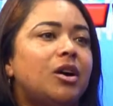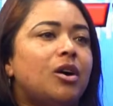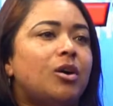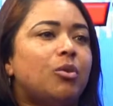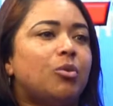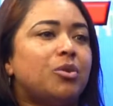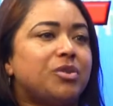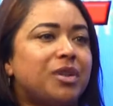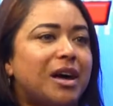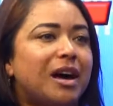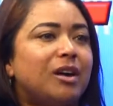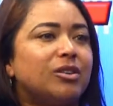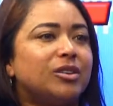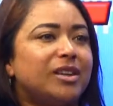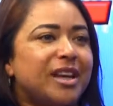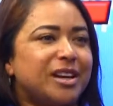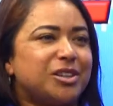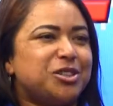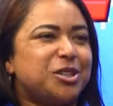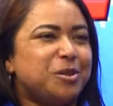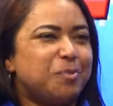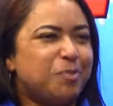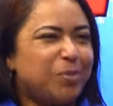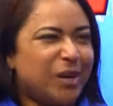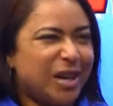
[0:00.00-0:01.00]
without
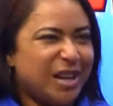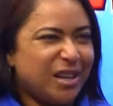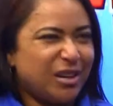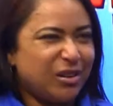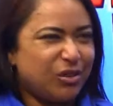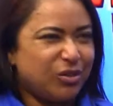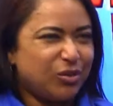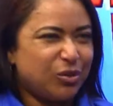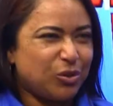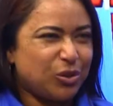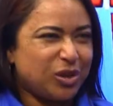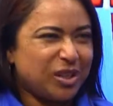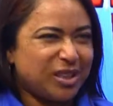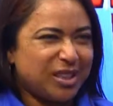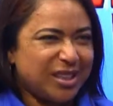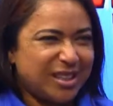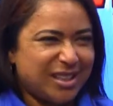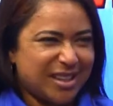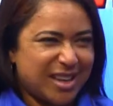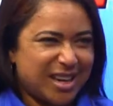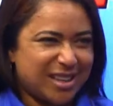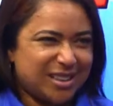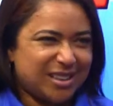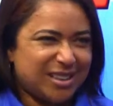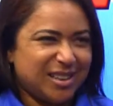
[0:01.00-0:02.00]
actually playing for it in
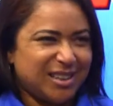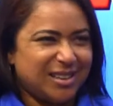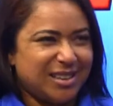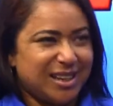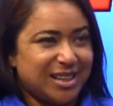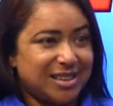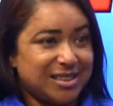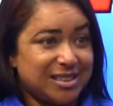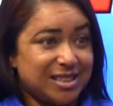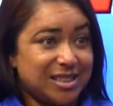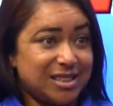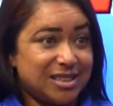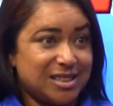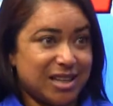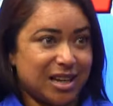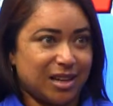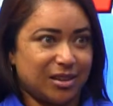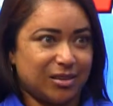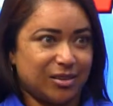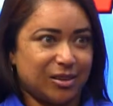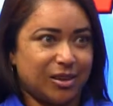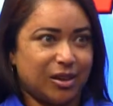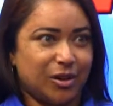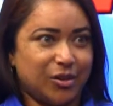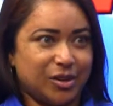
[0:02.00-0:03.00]
that sense, like
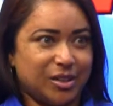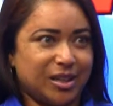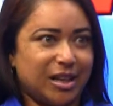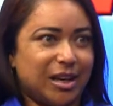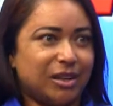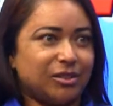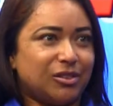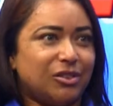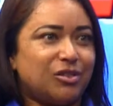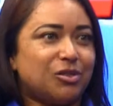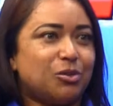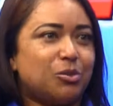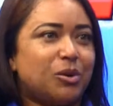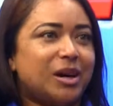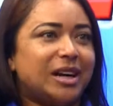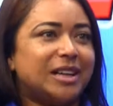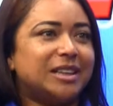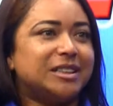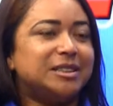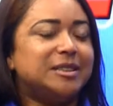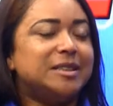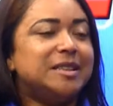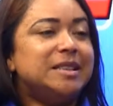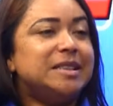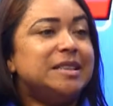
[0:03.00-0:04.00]
going down to the
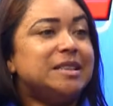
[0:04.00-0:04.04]
wire.